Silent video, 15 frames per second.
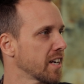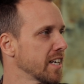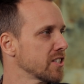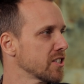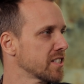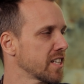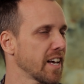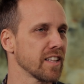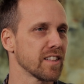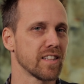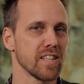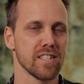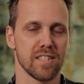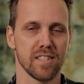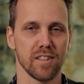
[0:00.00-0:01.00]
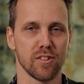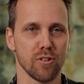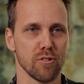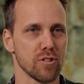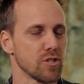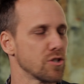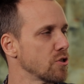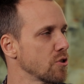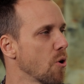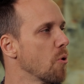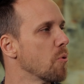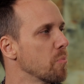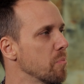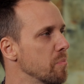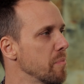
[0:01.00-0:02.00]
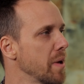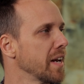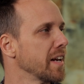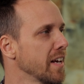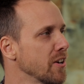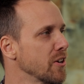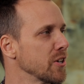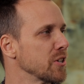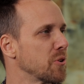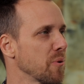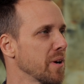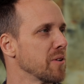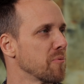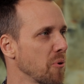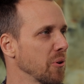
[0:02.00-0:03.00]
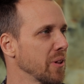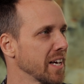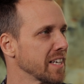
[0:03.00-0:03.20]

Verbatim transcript: can I just say this? Yes, There's so many good green Rolexes.